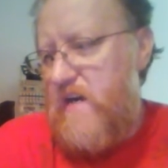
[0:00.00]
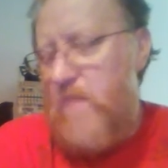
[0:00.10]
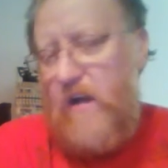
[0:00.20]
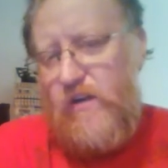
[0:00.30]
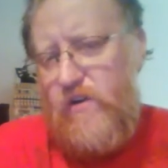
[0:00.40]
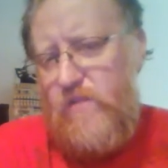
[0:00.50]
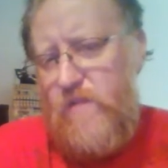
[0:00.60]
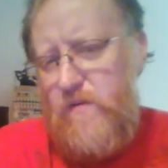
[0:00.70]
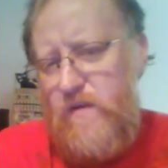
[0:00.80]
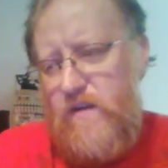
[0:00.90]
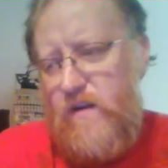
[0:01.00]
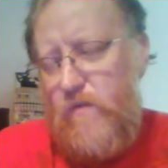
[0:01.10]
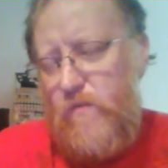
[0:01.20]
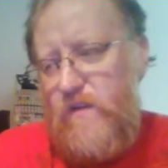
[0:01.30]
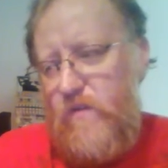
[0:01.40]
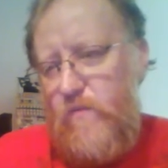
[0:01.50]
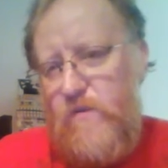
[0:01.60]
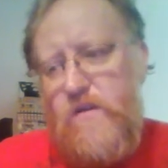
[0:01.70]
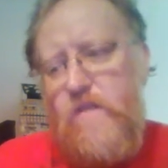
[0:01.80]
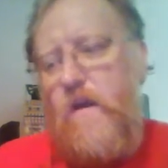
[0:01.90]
Motley Crue, maybe? I don't know what the other one was.